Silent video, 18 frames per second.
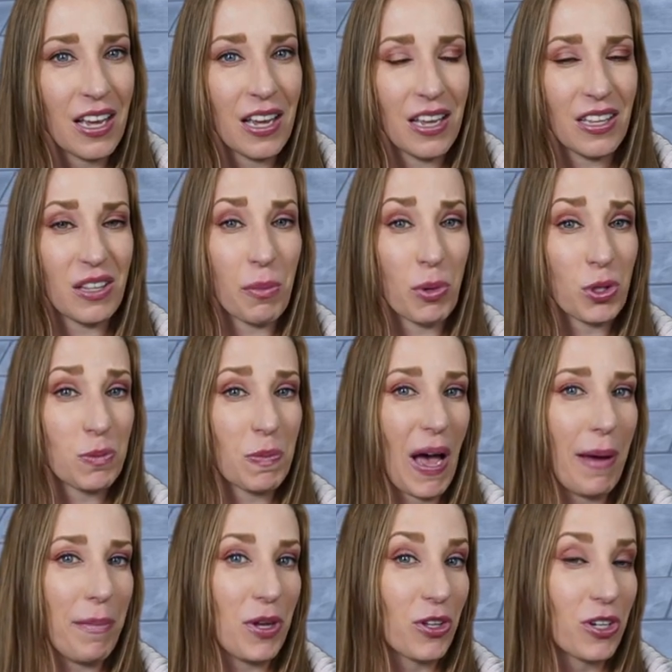The most
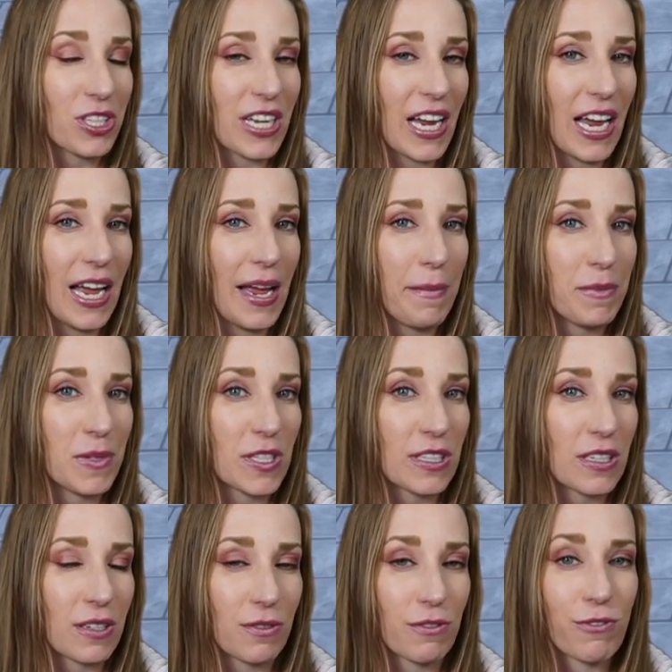popular
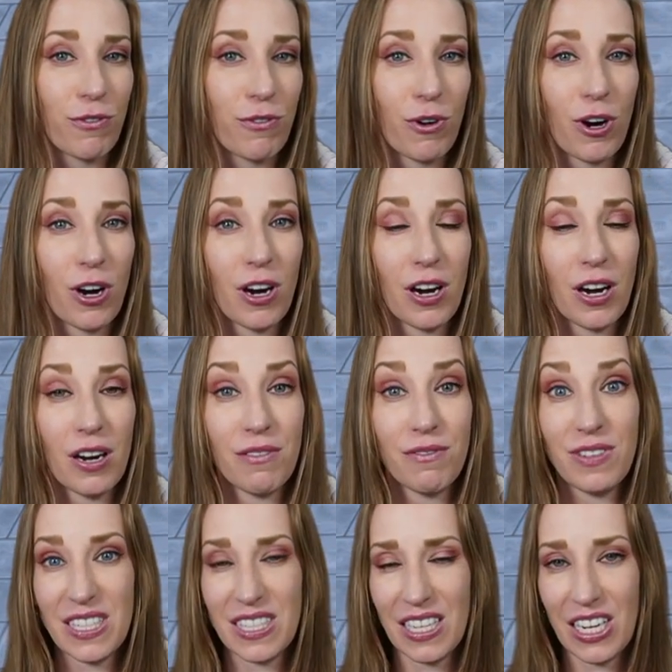times for
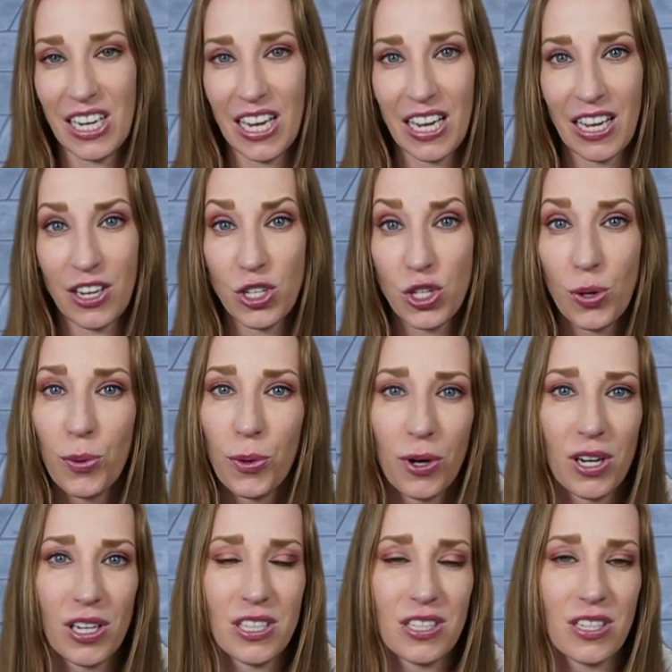visiting and
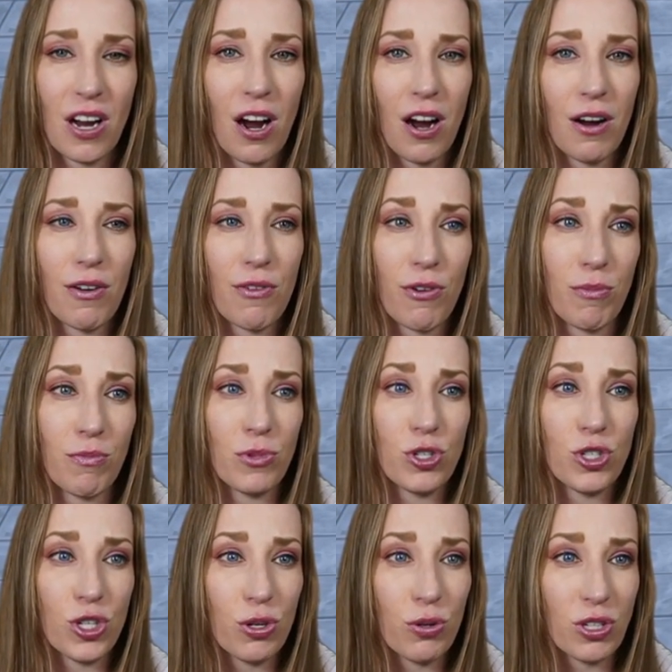tourists are from
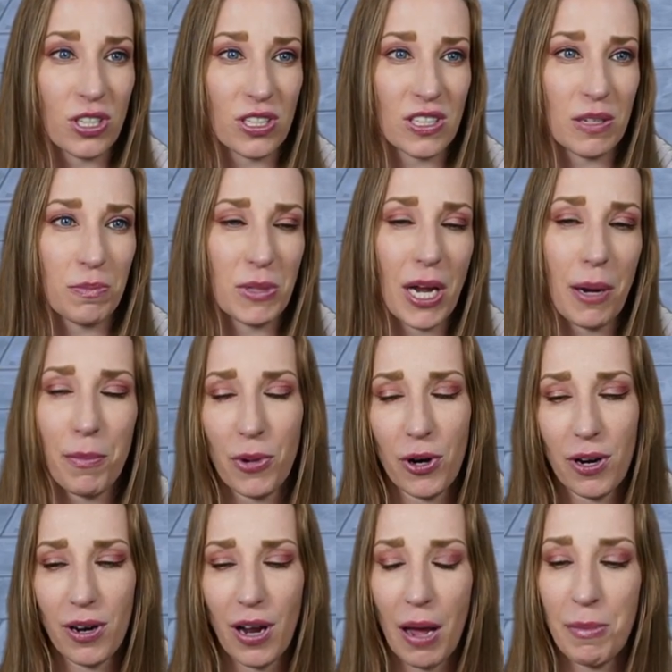June to
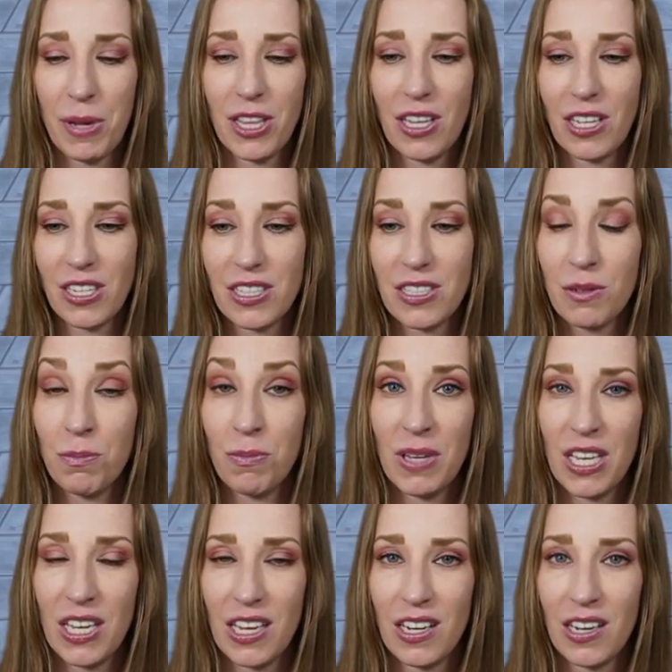September. I mean, that doesn't
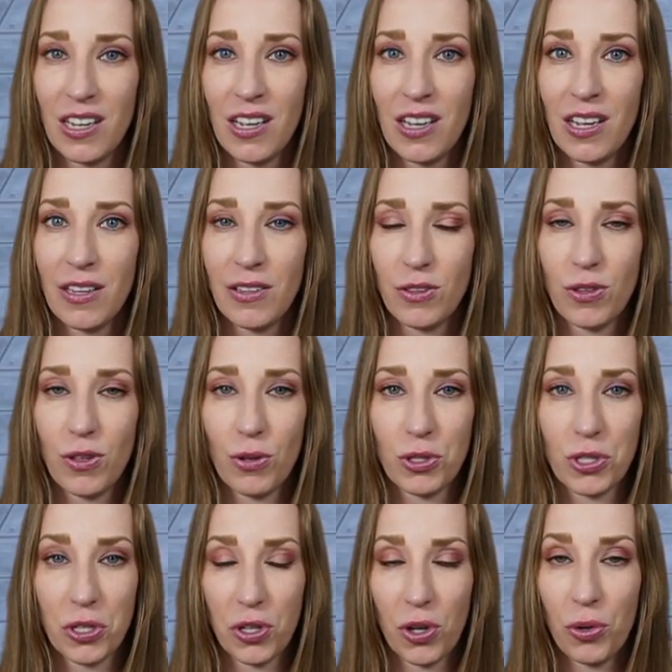mean
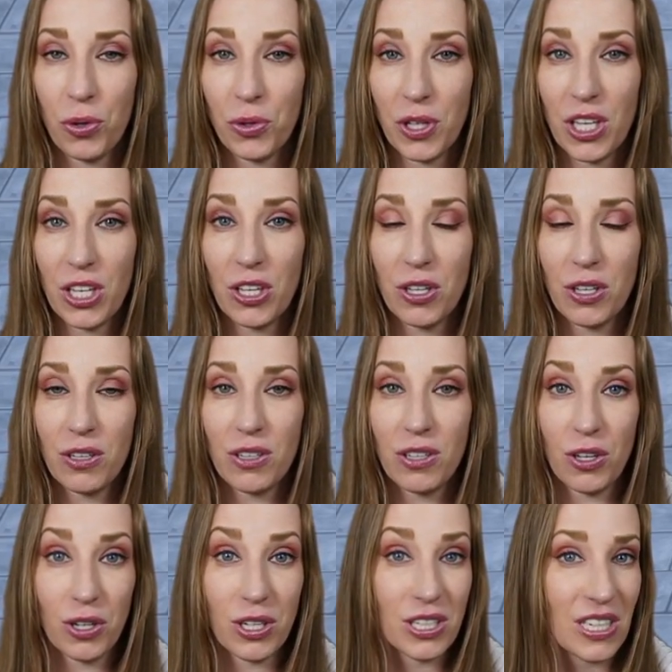those are the only
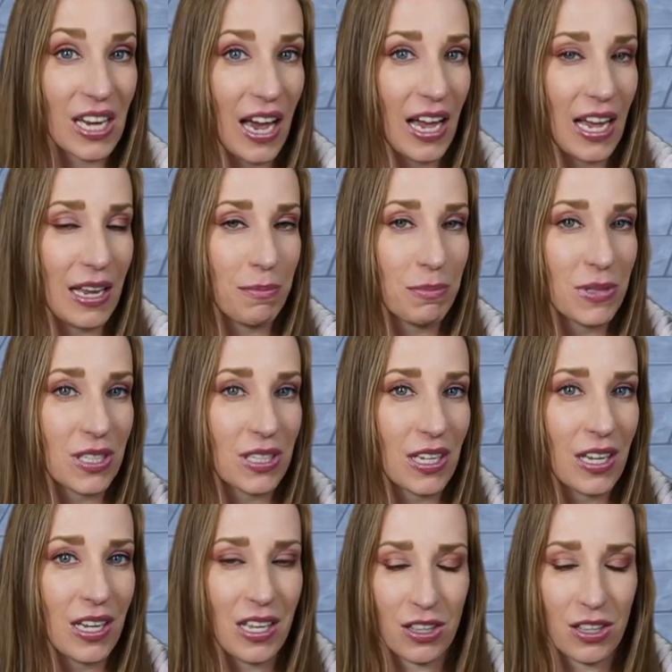good times.